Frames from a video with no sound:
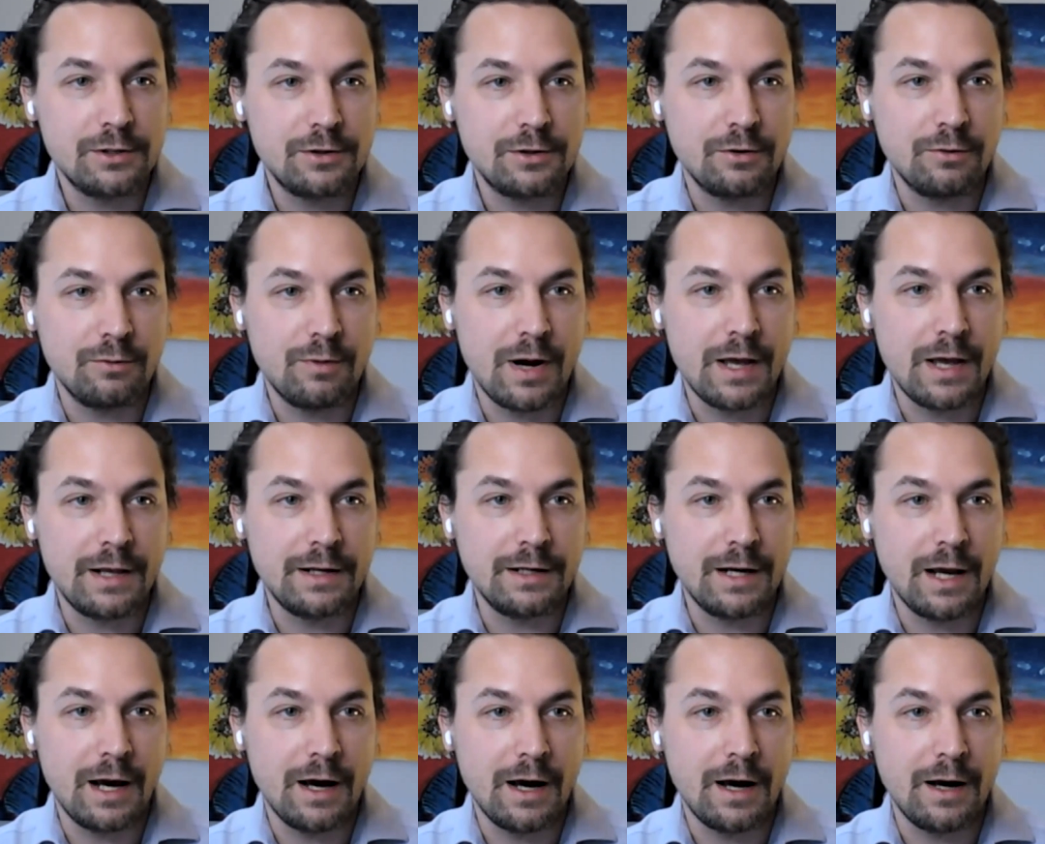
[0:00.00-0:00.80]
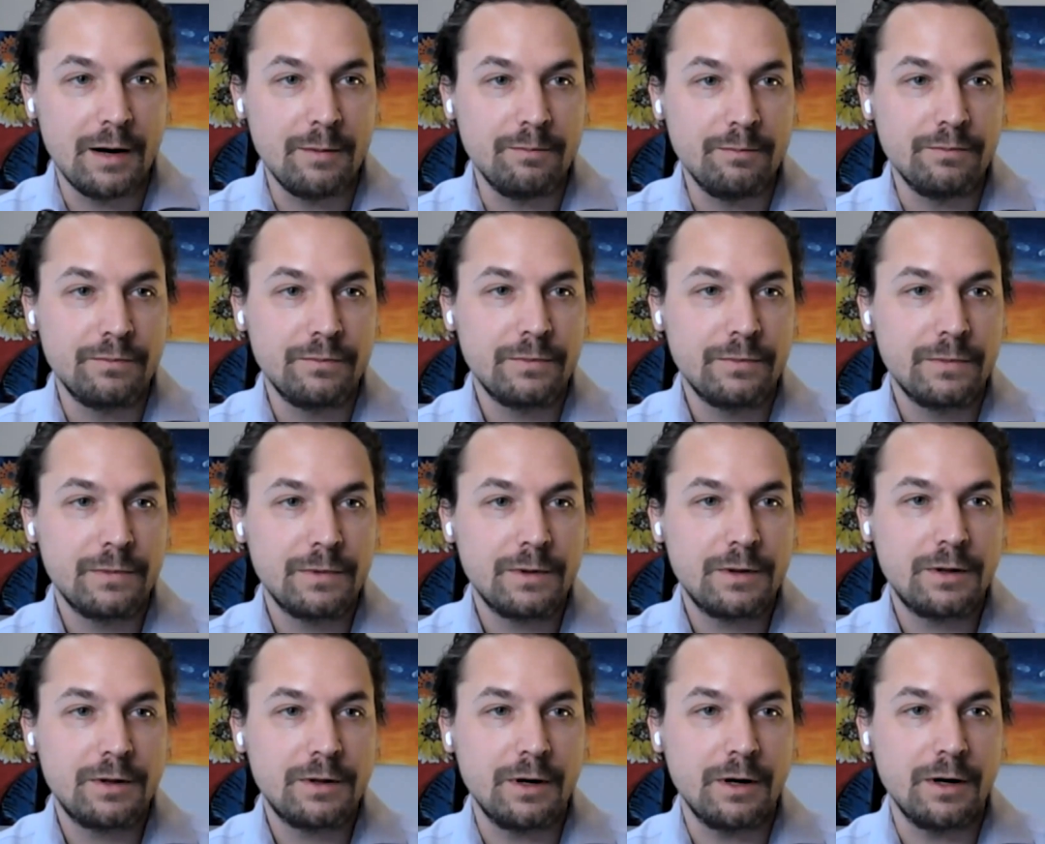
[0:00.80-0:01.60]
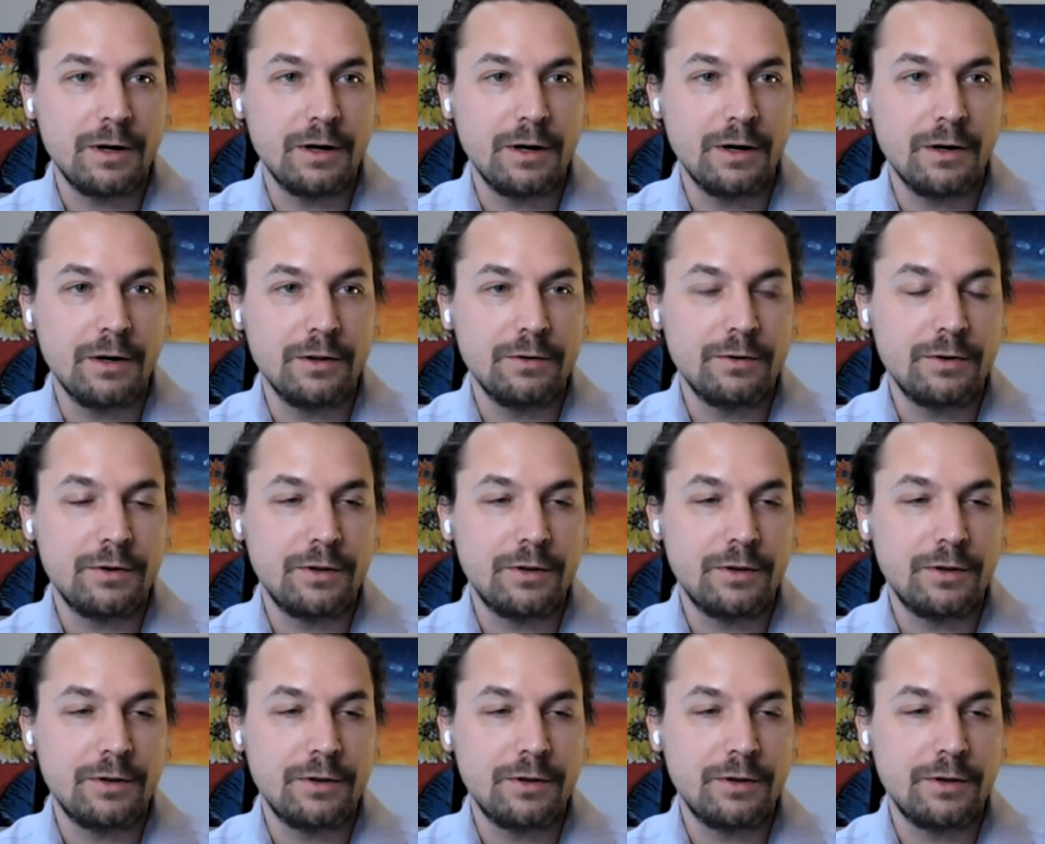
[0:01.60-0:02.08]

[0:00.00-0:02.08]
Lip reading: So when the